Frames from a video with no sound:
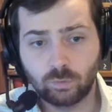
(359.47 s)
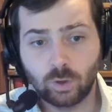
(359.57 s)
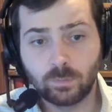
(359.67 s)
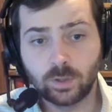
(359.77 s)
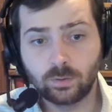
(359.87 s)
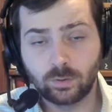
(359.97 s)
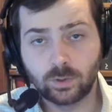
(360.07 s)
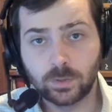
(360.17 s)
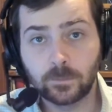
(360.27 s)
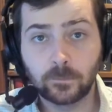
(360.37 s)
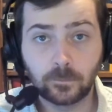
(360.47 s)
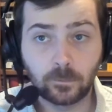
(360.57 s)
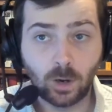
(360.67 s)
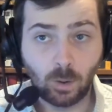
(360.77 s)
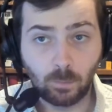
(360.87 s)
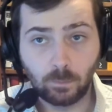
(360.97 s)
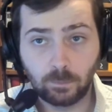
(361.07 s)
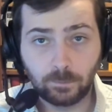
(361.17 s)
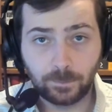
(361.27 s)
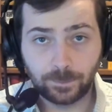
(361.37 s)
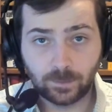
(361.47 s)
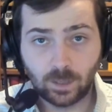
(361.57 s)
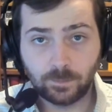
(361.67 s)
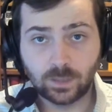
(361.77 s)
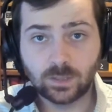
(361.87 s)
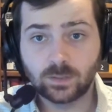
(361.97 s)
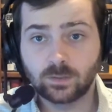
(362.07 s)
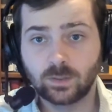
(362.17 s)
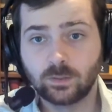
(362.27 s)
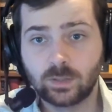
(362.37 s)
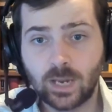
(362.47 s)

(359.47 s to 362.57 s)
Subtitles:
computers from companies. So you have